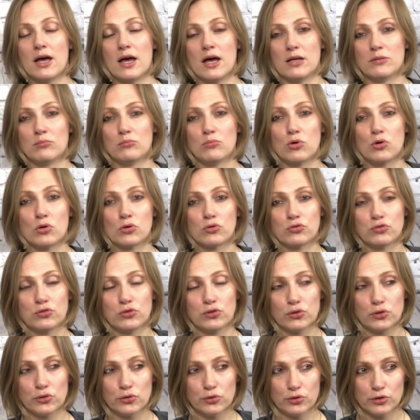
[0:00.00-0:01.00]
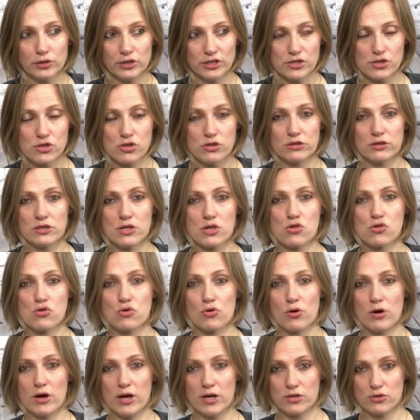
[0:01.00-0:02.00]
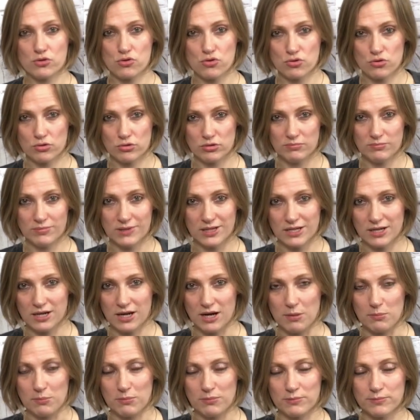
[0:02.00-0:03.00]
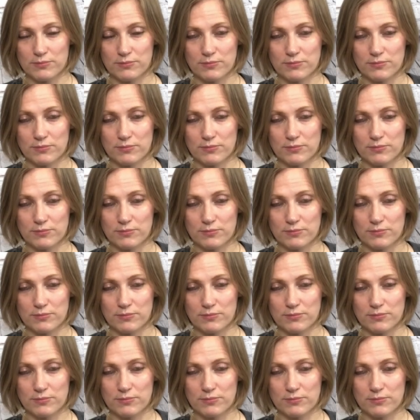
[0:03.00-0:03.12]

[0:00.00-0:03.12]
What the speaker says: and more fluid the joint should become.